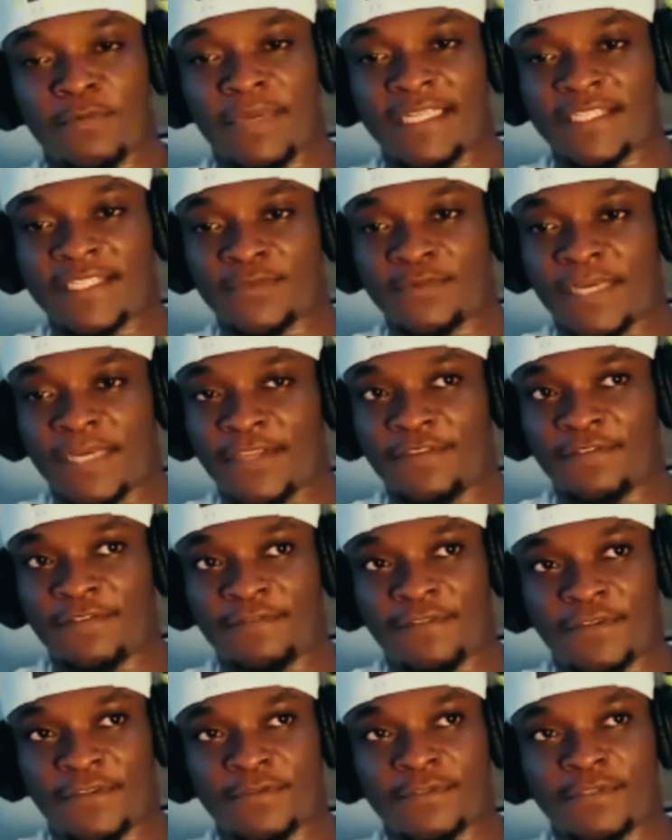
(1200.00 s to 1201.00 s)
moments where you
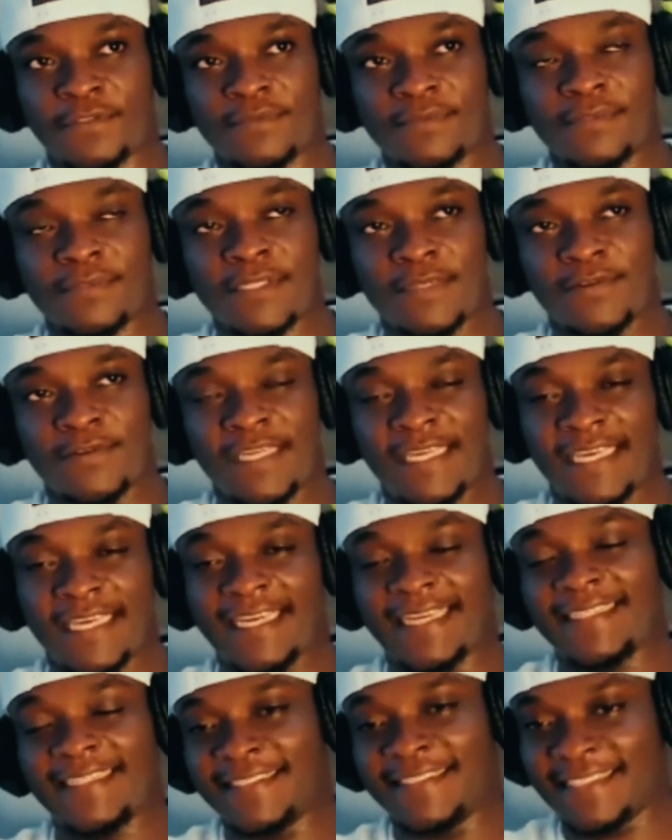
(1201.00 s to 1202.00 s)
feel,
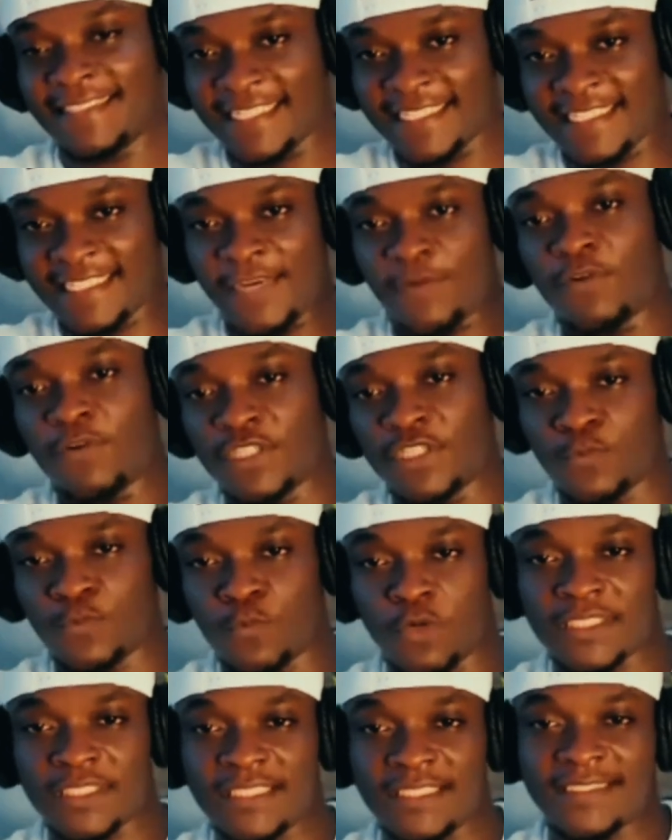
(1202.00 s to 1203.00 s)
okay, if it was
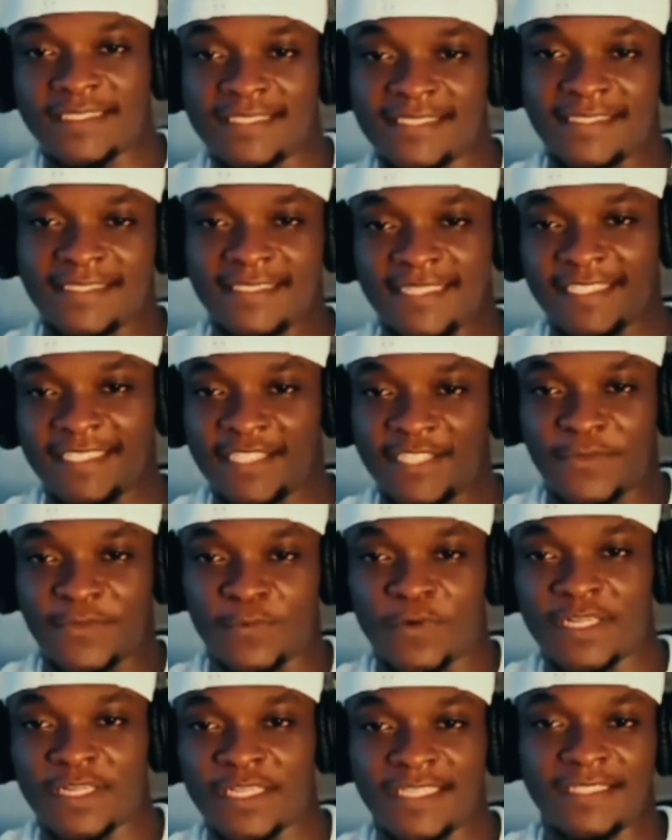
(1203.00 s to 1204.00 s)
worth it, it's
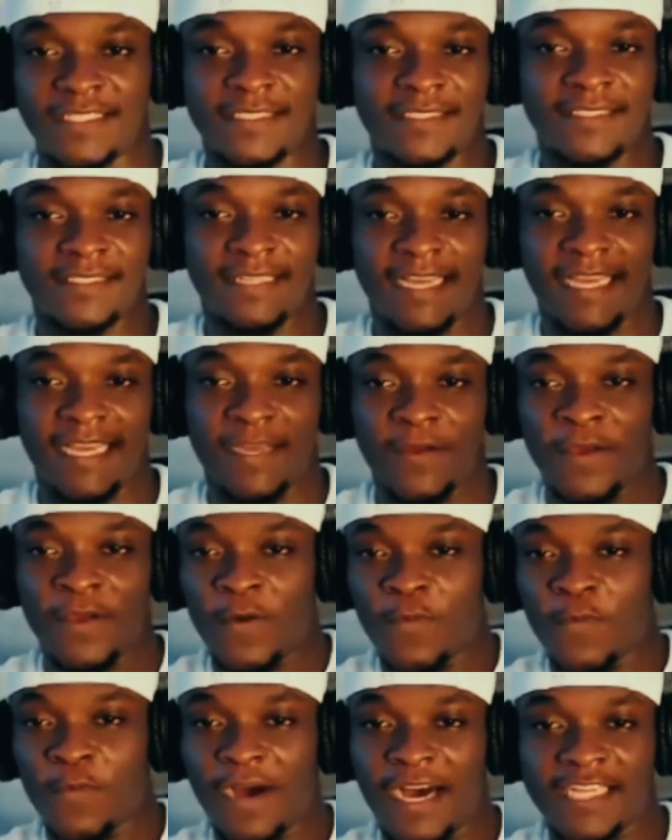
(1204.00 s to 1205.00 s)
rewarding. Like,
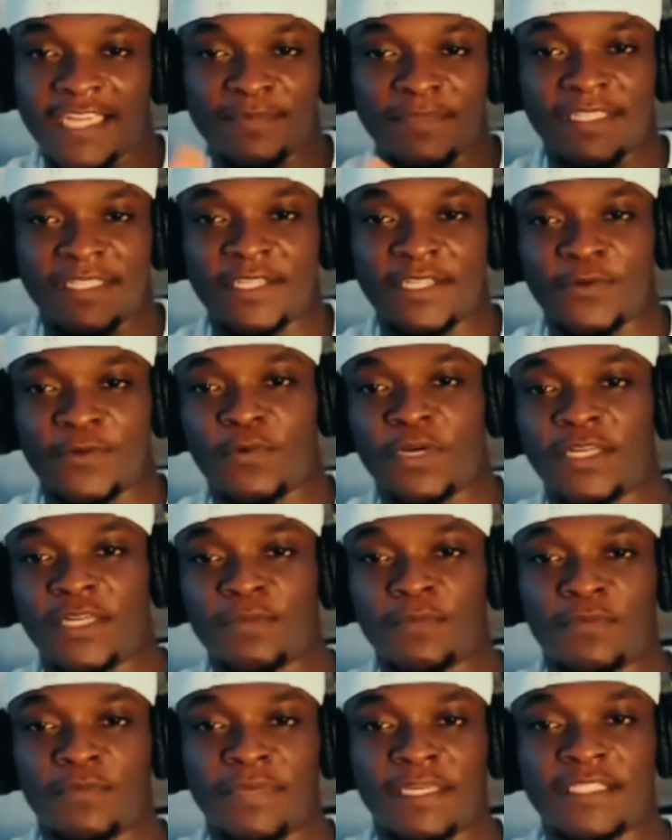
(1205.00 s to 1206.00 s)
what has been the
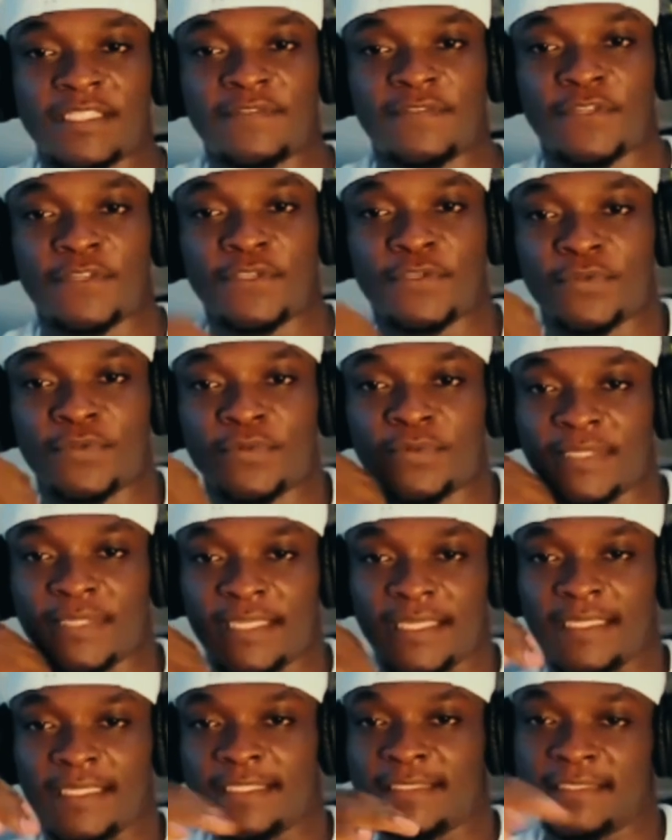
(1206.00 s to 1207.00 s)
rewarding moments for you
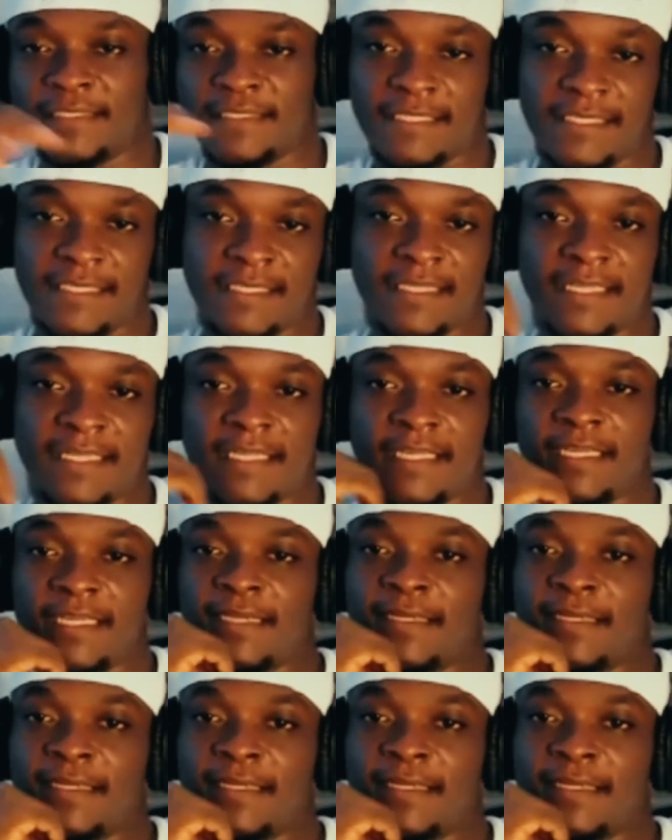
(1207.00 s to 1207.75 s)
in the,